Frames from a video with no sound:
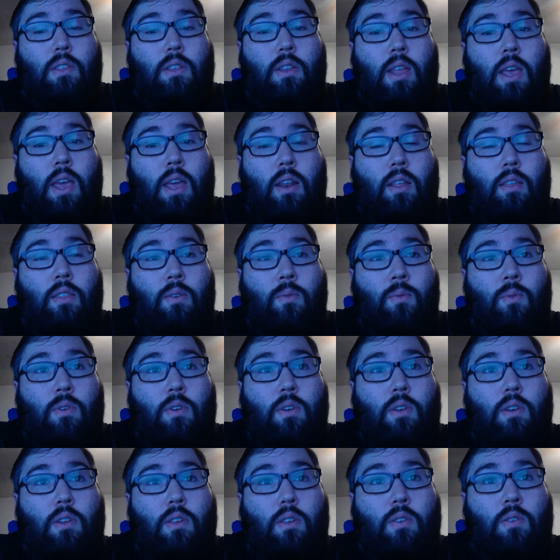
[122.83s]
the data that we're
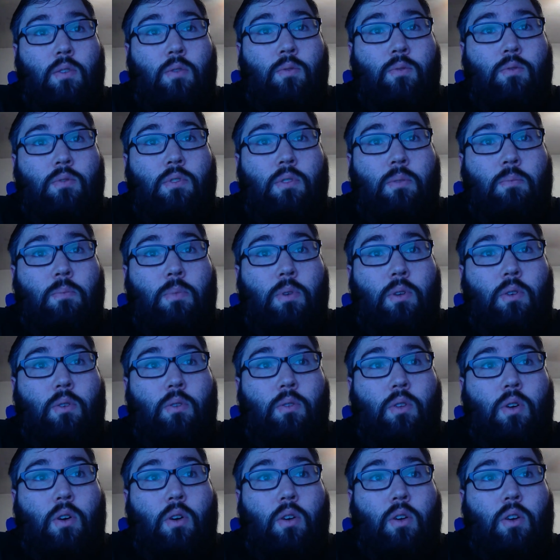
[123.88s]
going to use to
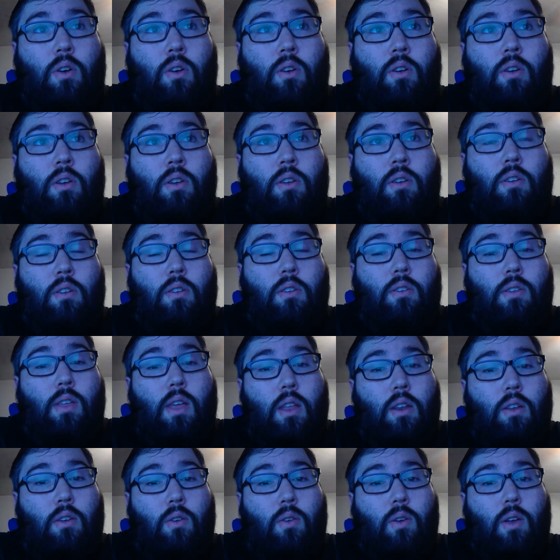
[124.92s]
build our
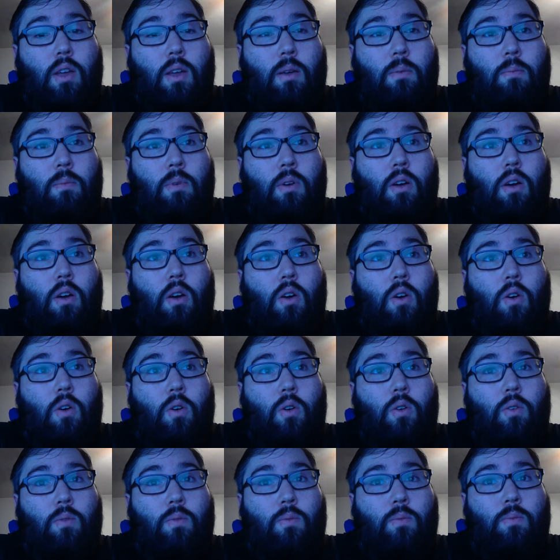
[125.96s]
cladogram
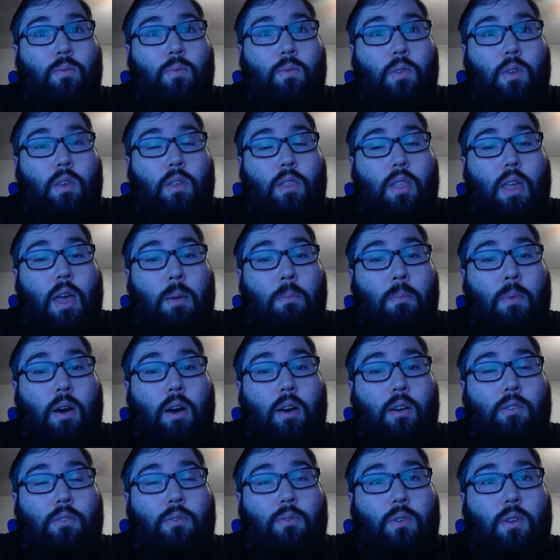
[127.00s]
in that
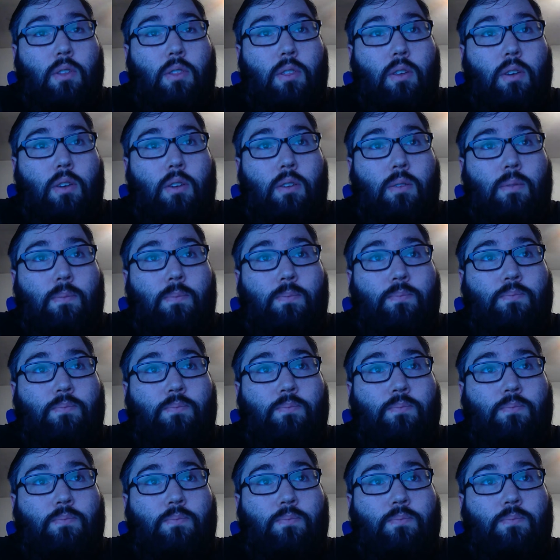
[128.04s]
box right there.